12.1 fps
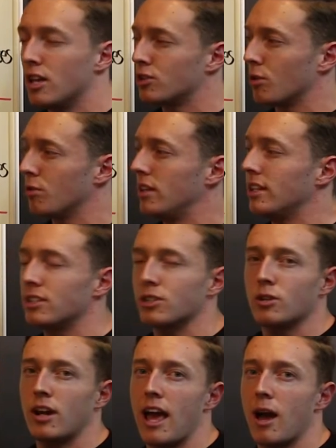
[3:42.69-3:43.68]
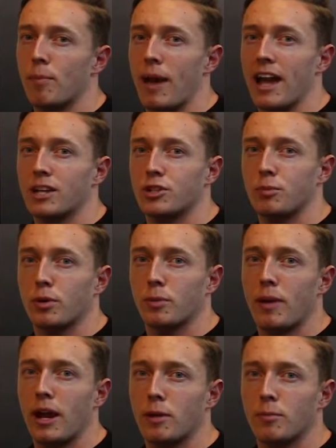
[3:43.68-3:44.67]
So this is going to help actually
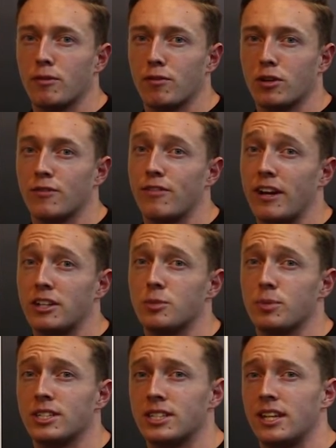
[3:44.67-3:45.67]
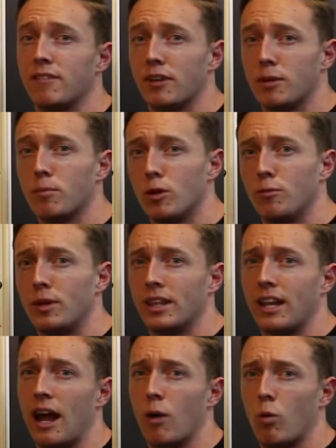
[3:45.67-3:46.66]
prepare me for a very specific movement
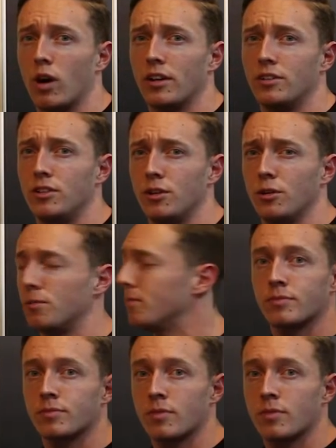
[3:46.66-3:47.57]
that I want to do.